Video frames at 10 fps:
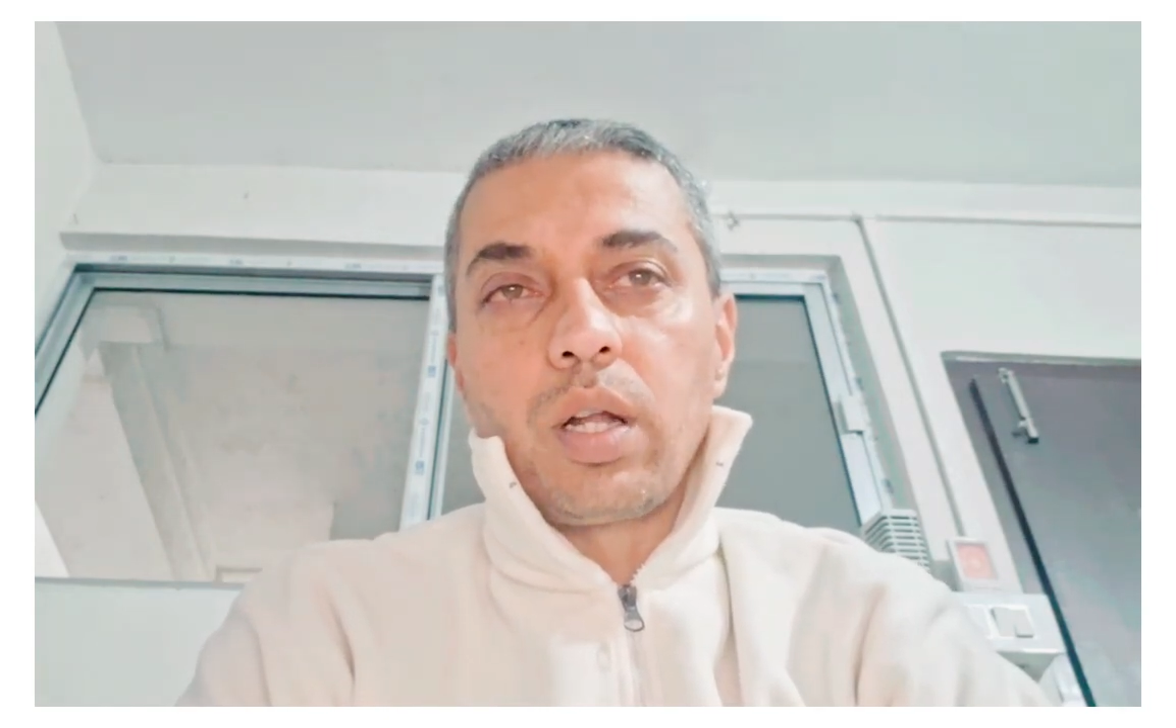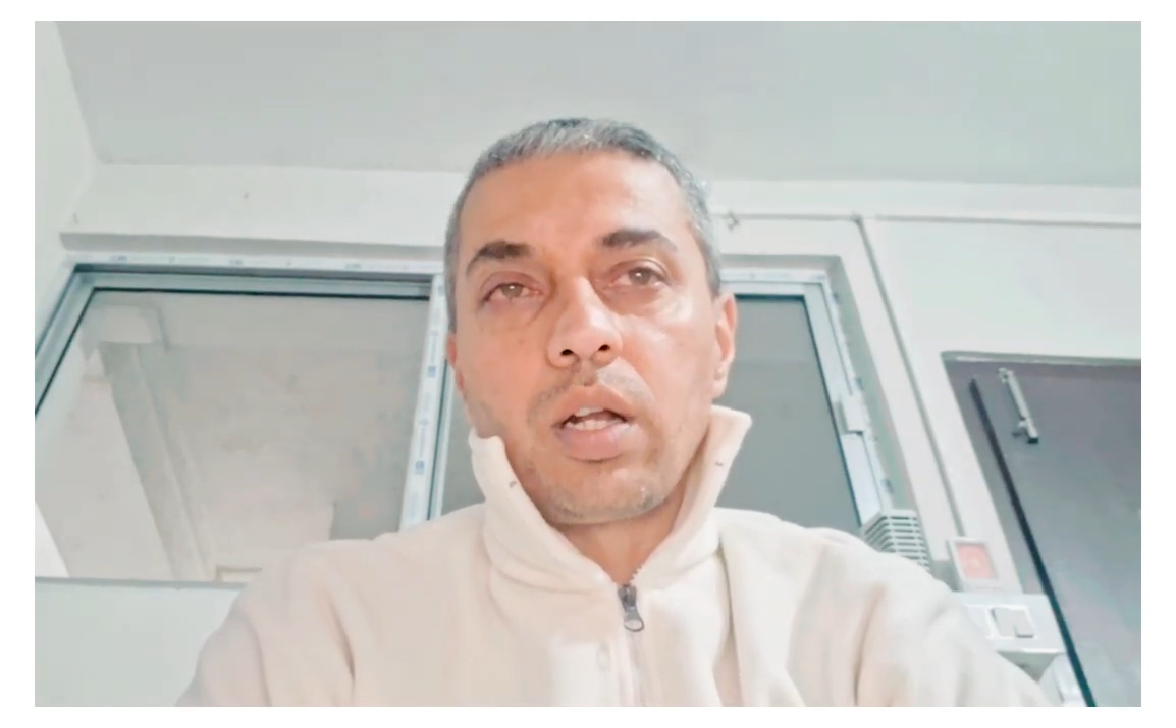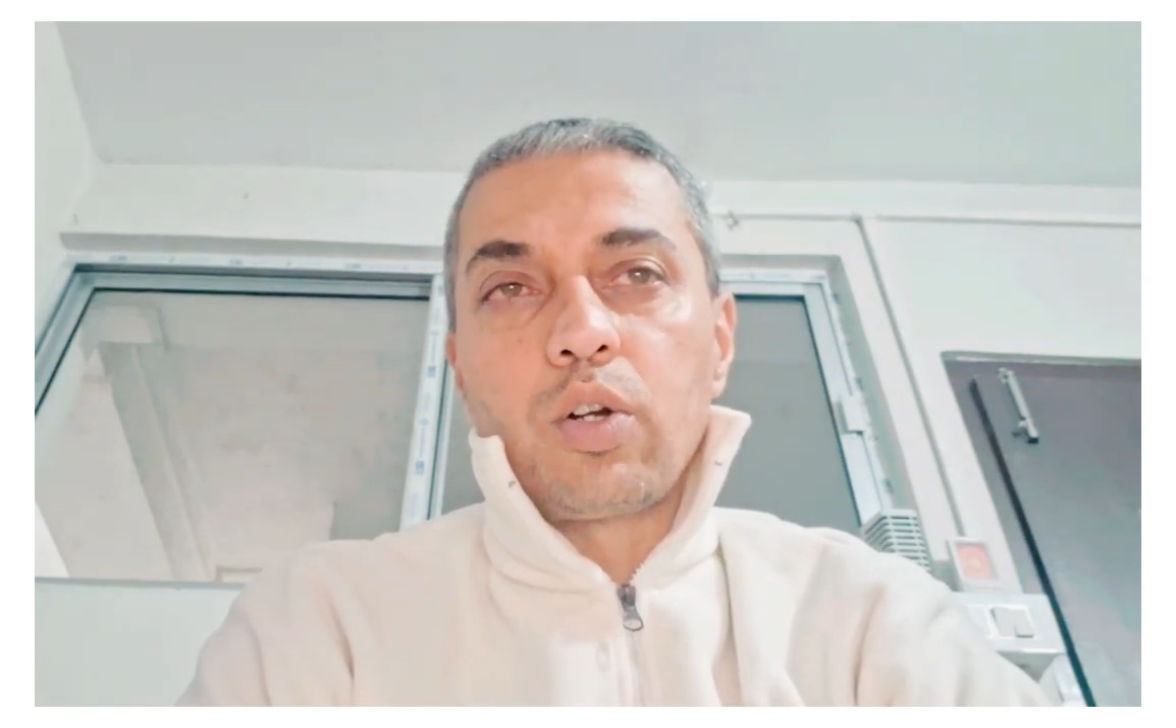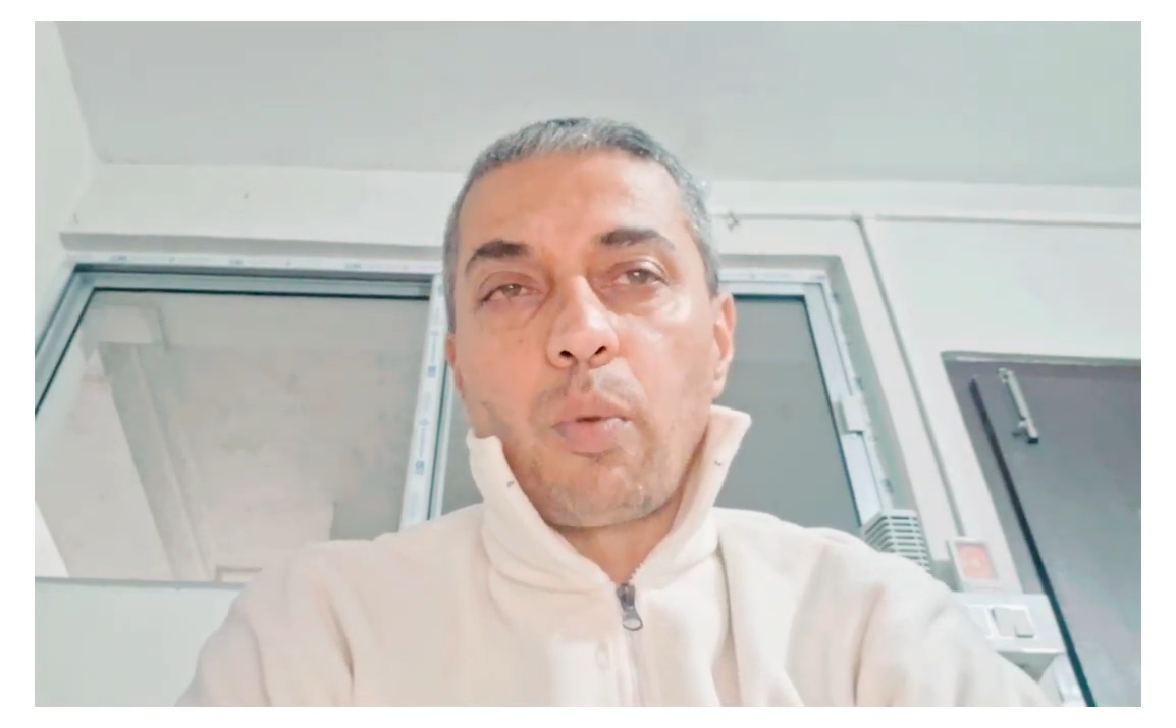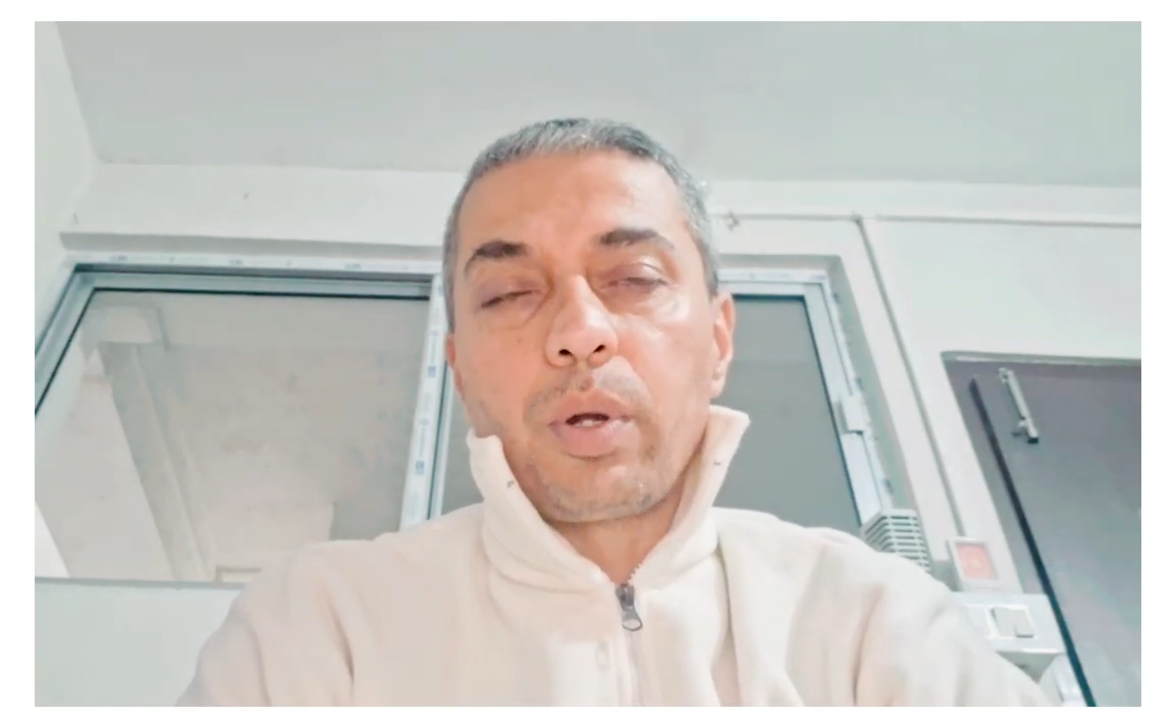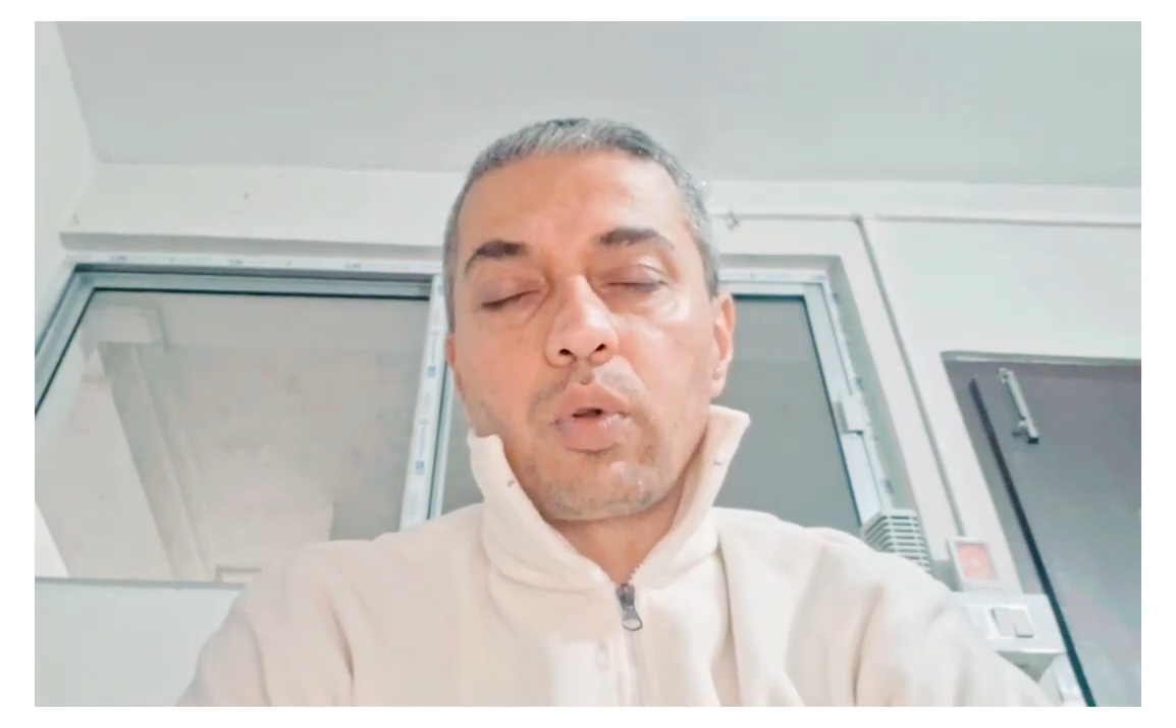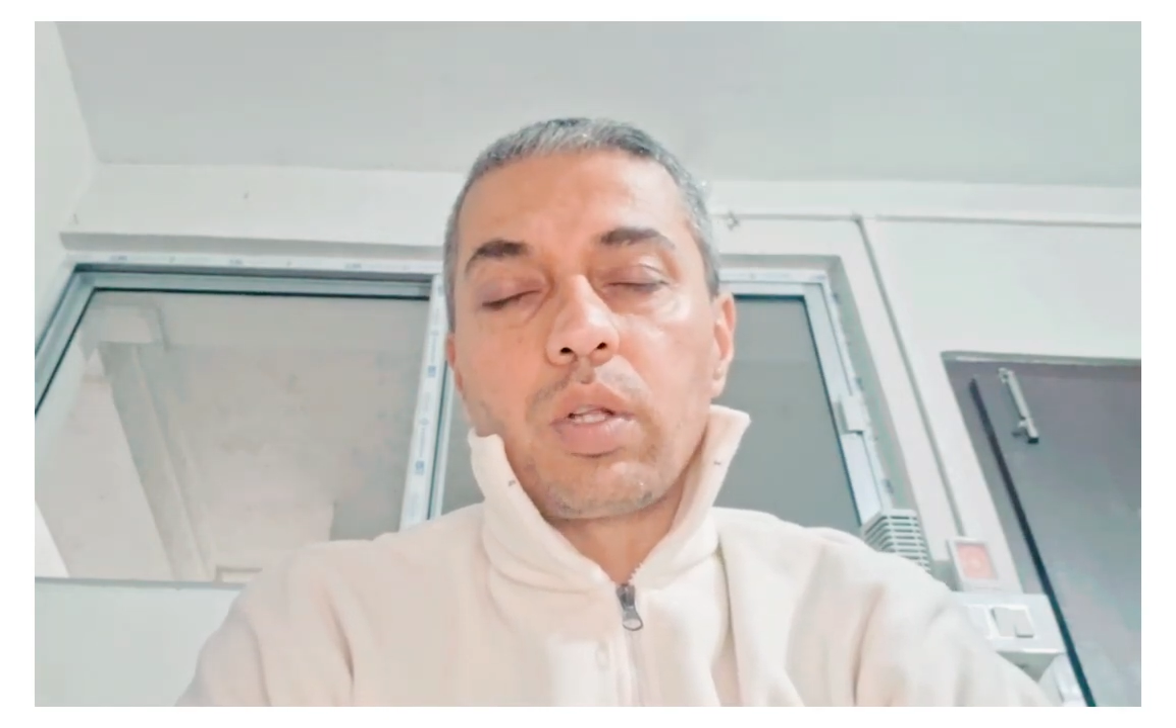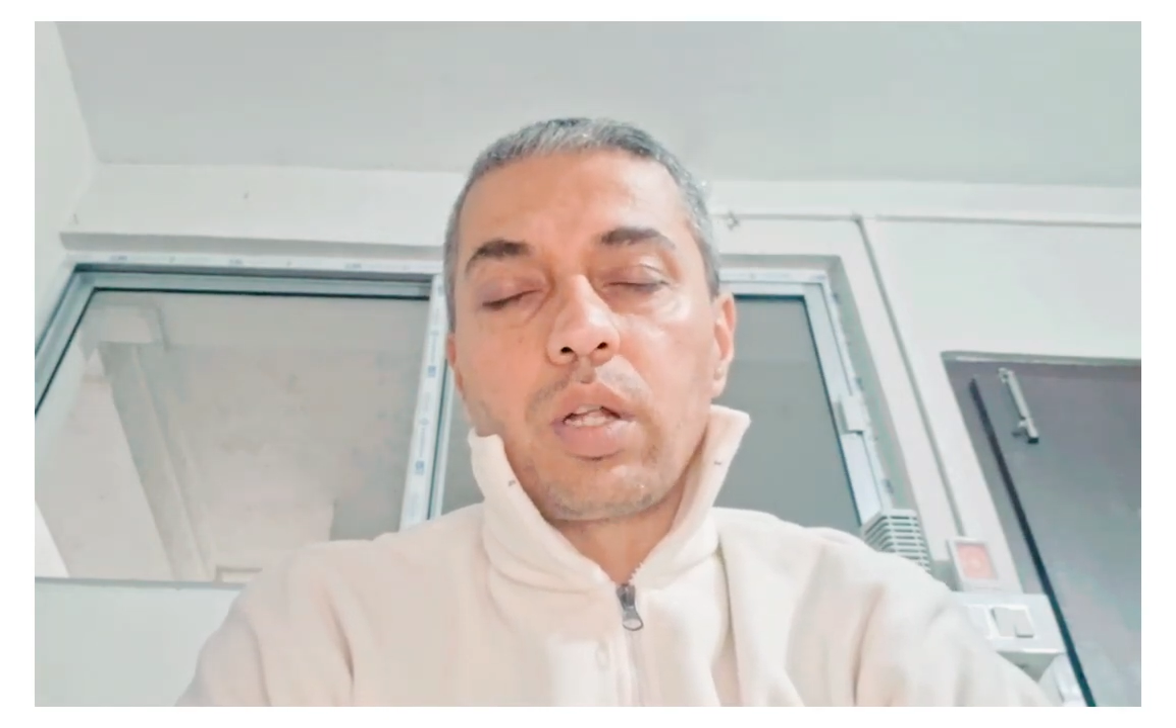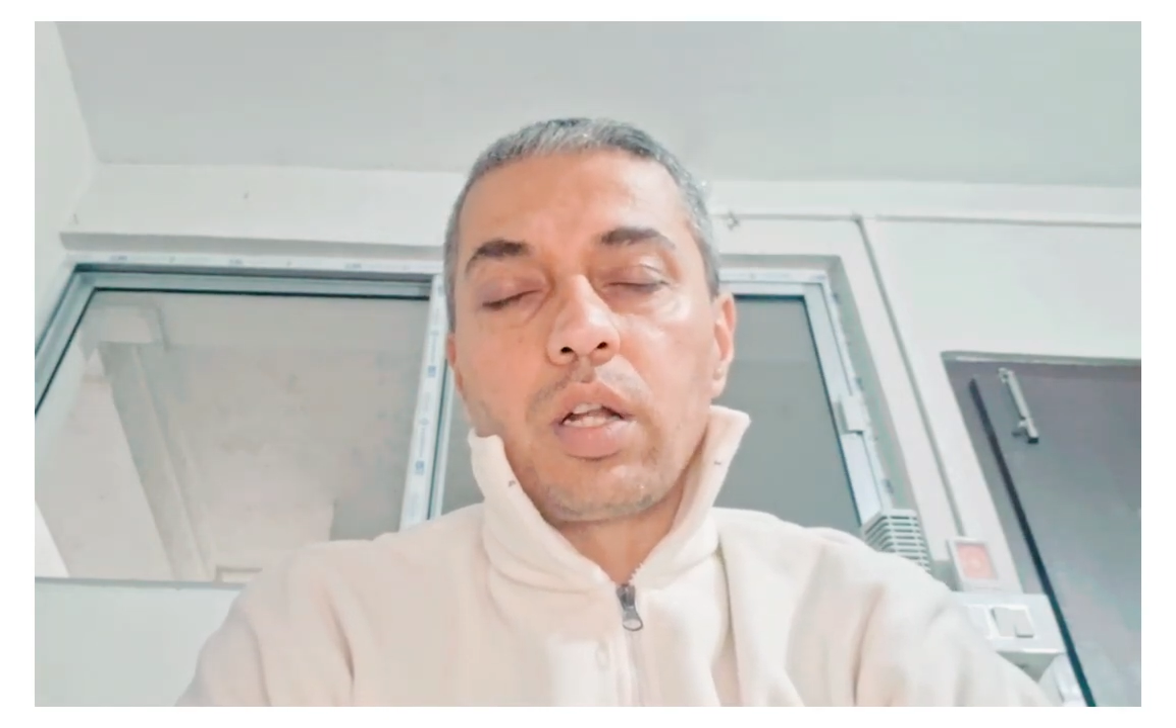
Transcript: another topic to another,